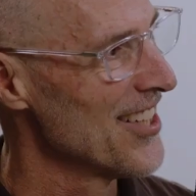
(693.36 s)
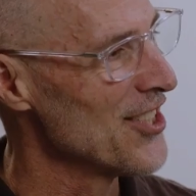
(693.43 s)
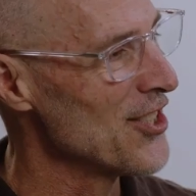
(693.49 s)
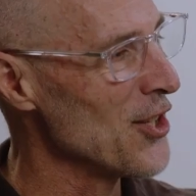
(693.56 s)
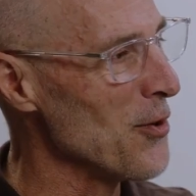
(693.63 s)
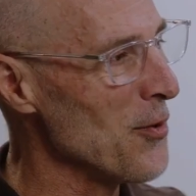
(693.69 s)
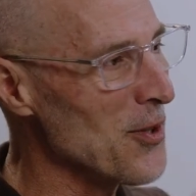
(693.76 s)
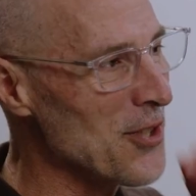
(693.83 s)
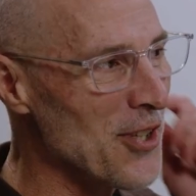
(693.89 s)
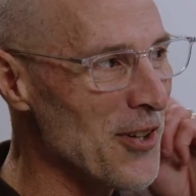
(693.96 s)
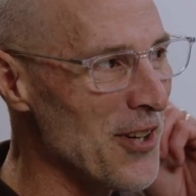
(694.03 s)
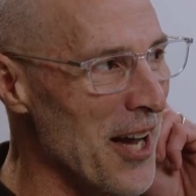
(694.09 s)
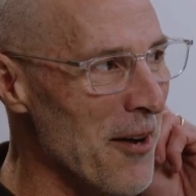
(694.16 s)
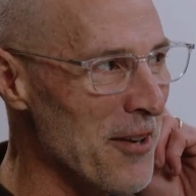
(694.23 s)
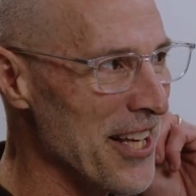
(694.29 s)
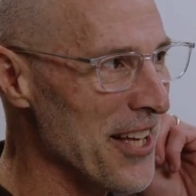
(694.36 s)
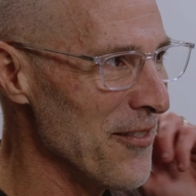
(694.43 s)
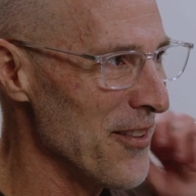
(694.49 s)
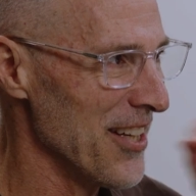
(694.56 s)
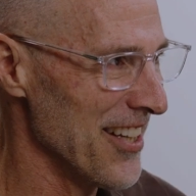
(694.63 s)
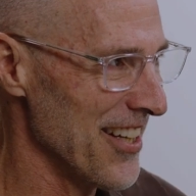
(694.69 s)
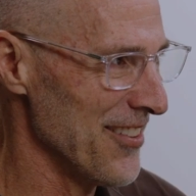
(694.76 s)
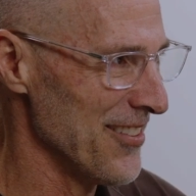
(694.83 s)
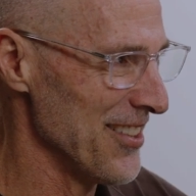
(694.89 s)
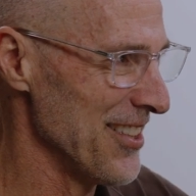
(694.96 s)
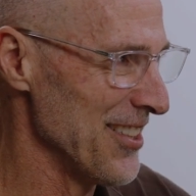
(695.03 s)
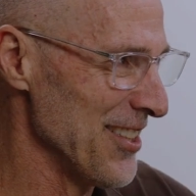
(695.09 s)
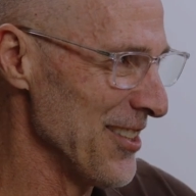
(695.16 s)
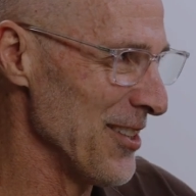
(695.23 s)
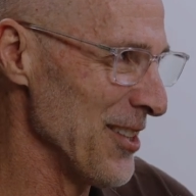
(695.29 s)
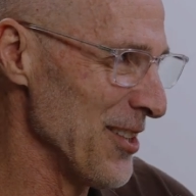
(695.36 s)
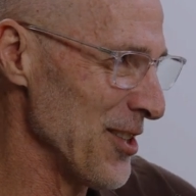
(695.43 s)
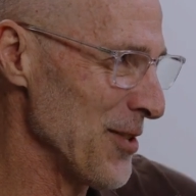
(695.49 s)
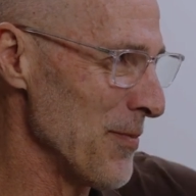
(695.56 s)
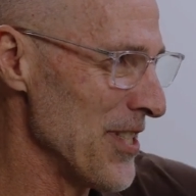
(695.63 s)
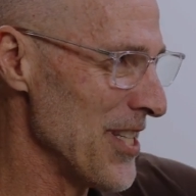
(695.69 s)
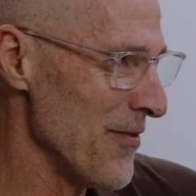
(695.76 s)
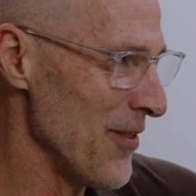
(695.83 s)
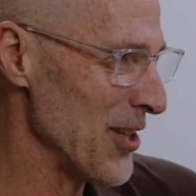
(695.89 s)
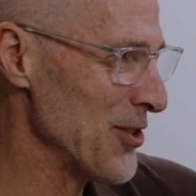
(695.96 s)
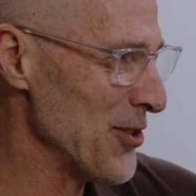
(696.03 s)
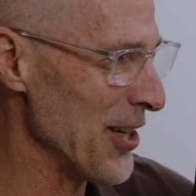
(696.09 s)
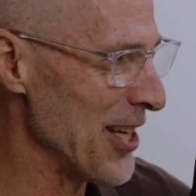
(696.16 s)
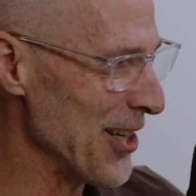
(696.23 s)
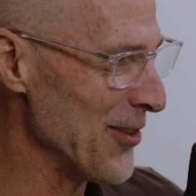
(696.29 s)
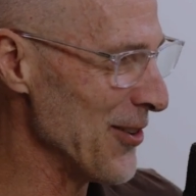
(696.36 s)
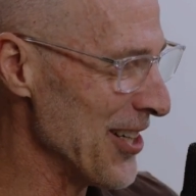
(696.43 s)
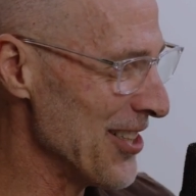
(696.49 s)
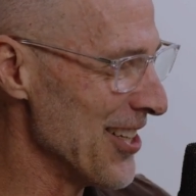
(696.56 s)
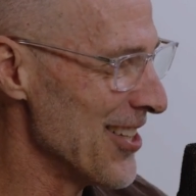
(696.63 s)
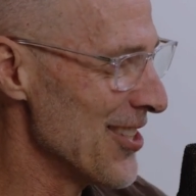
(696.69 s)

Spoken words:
So I want to give you a little specific, tricky question.